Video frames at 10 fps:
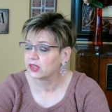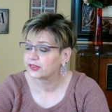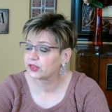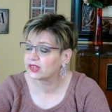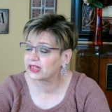
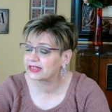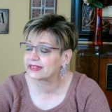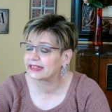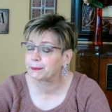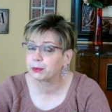So this
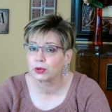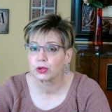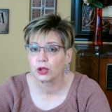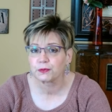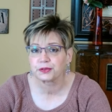is a
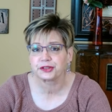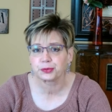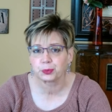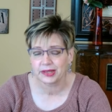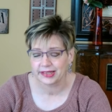pullover
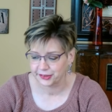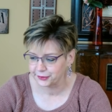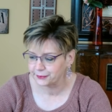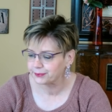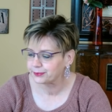sweater